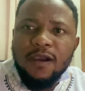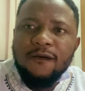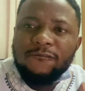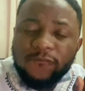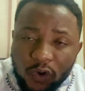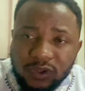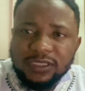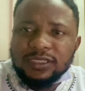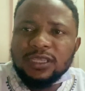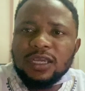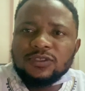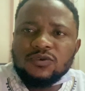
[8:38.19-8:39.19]

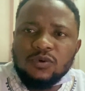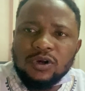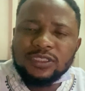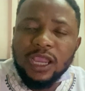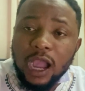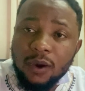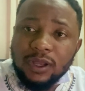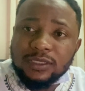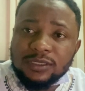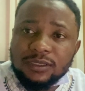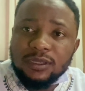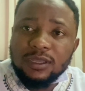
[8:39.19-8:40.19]
40,000 watch hours